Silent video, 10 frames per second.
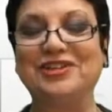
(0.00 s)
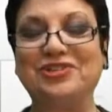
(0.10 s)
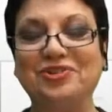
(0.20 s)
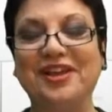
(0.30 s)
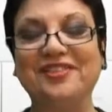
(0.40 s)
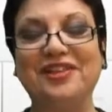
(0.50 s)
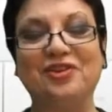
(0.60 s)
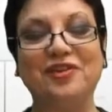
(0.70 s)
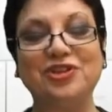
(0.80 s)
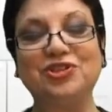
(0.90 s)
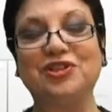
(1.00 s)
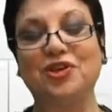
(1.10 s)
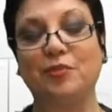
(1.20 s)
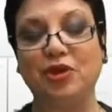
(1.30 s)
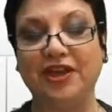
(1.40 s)
during the original
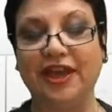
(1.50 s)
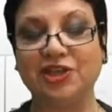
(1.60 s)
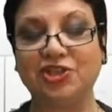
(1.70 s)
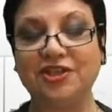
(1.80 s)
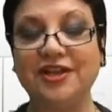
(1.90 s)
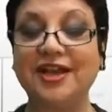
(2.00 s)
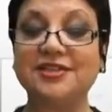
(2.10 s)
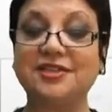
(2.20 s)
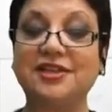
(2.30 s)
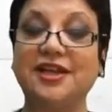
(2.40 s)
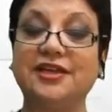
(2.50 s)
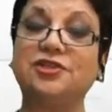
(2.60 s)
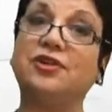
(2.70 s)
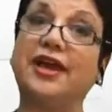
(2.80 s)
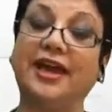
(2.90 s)
communication, has to take
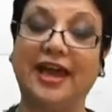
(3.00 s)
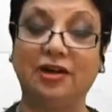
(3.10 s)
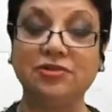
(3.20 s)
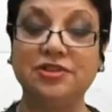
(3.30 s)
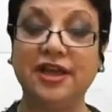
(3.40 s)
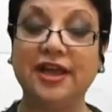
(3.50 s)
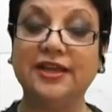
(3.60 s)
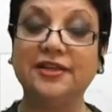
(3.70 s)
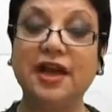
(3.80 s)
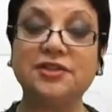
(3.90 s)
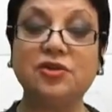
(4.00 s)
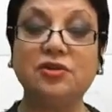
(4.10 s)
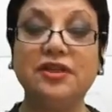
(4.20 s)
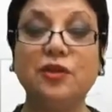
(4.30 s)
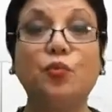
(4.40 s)
into account not
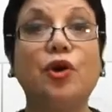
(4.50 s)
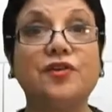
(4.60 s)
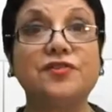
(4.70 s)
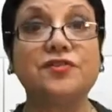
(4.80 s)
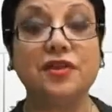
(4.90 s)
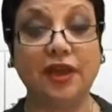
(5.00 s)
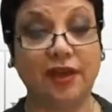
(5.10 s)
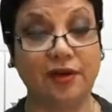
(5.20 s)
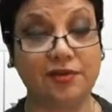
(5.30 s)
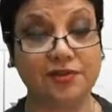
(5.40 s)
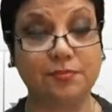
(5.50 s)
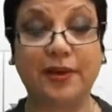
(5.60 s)
only the words he hears,